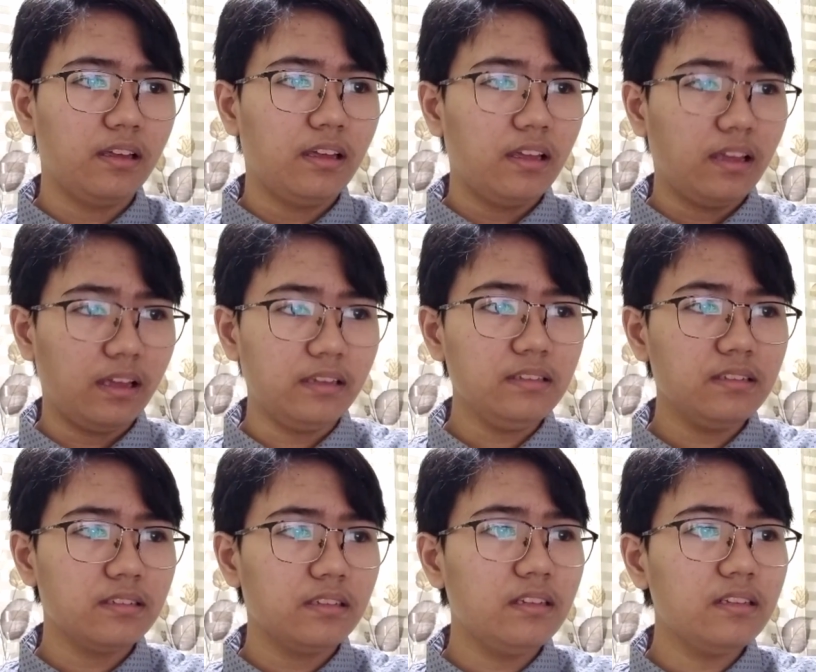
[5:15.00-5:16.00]

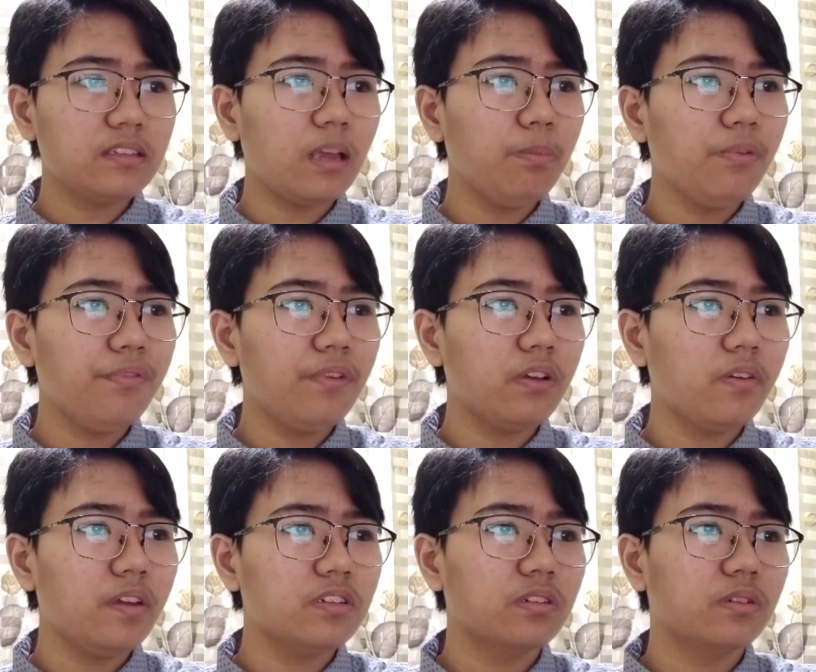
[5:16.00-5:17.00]
Hence, this type of
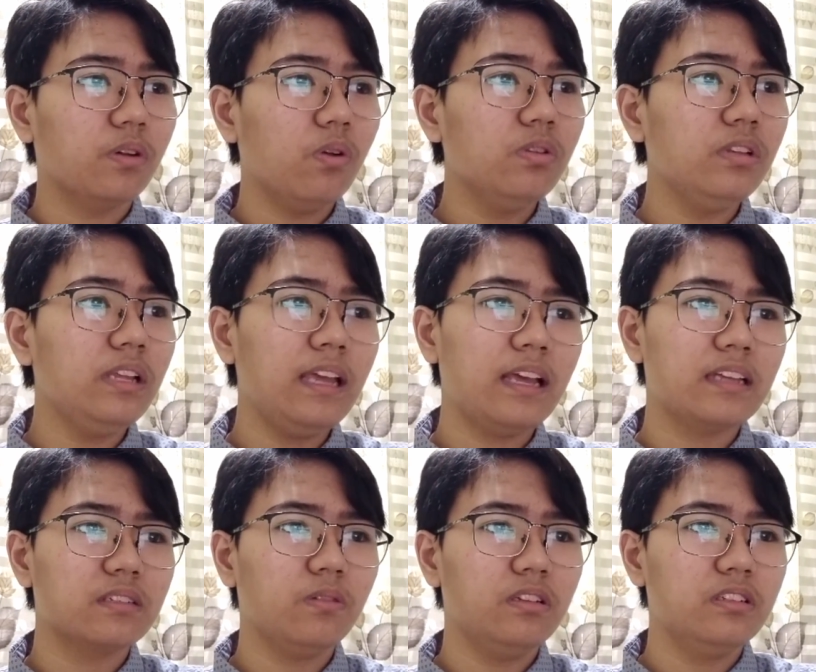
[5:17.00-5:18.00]
equation only has
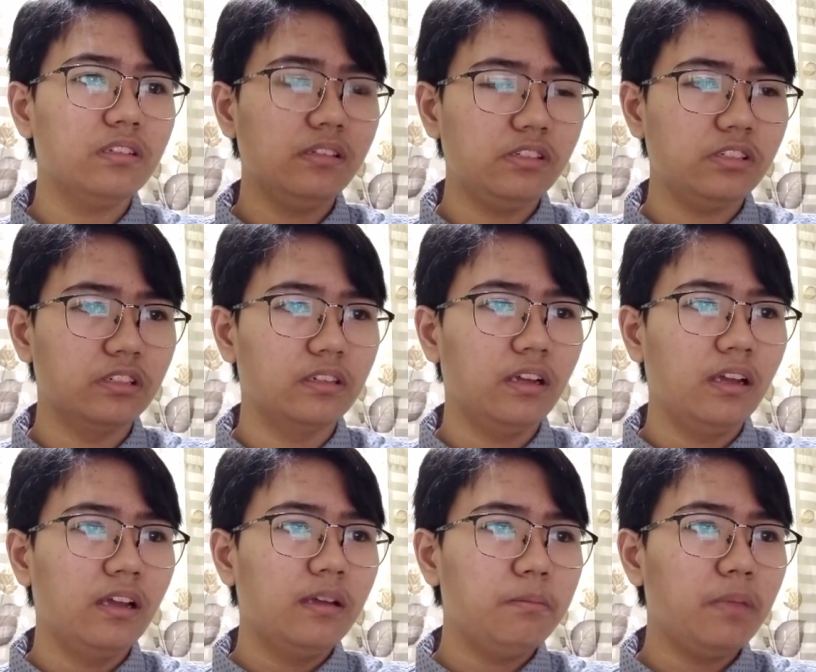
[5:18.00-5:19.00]
one solution,
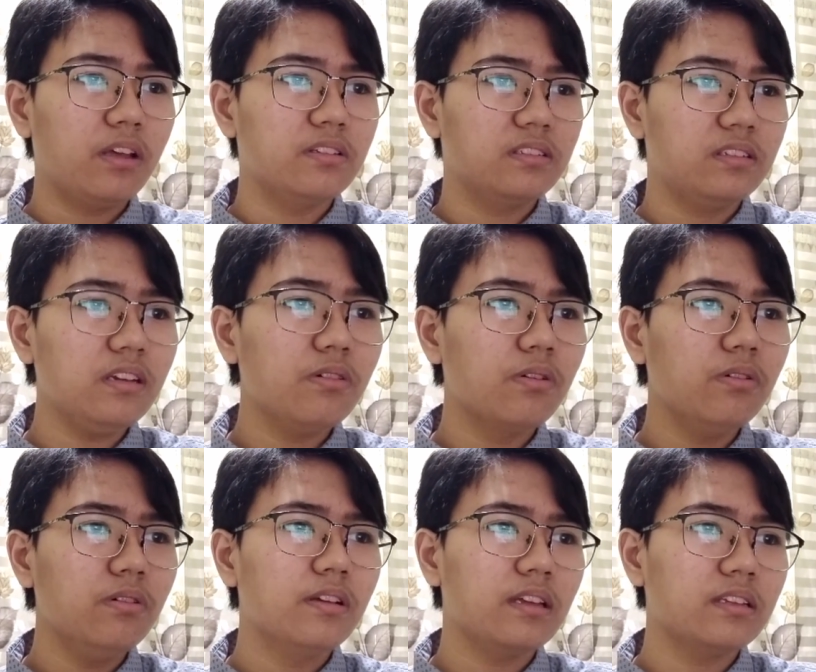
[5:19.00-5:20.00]
because 0
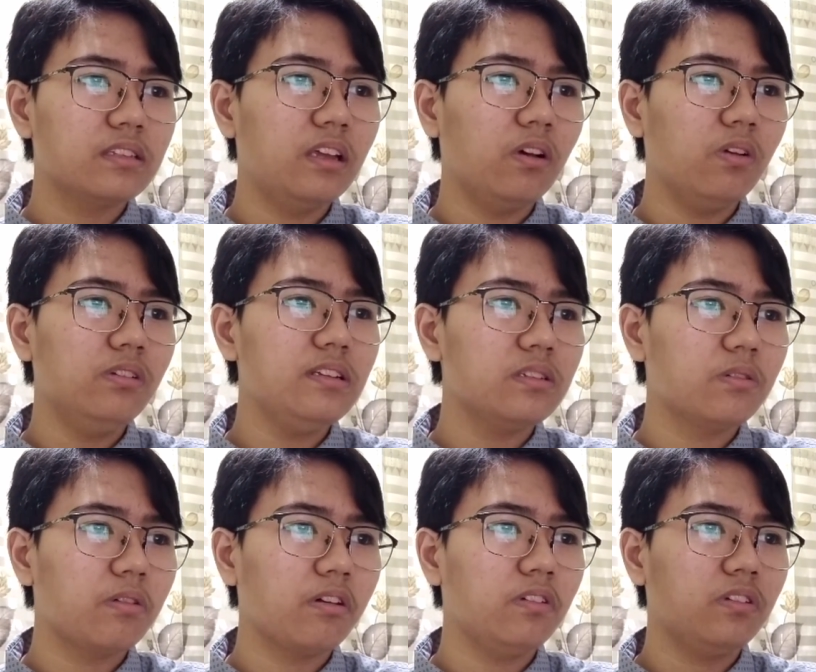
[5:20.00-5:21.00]
is the only
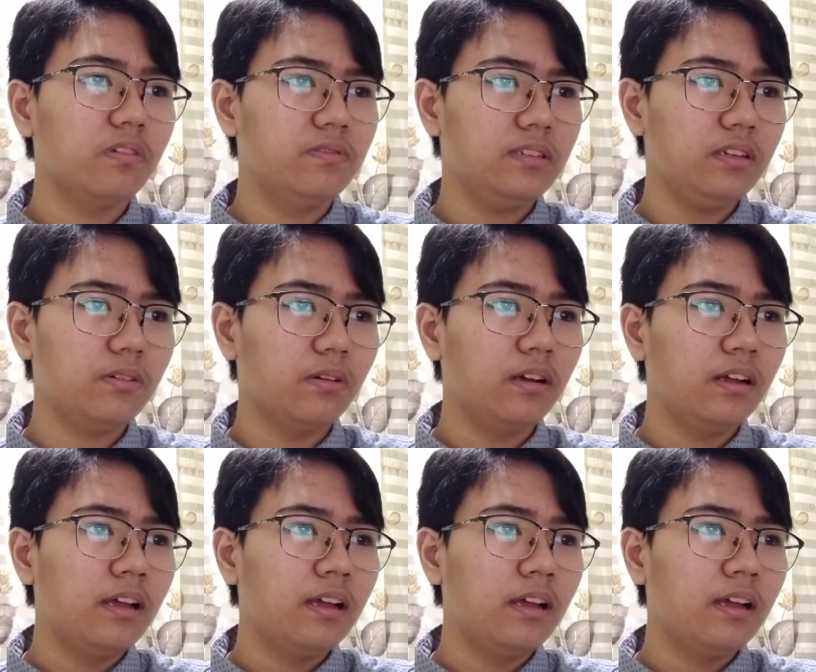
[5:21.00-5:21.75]
square root of 0.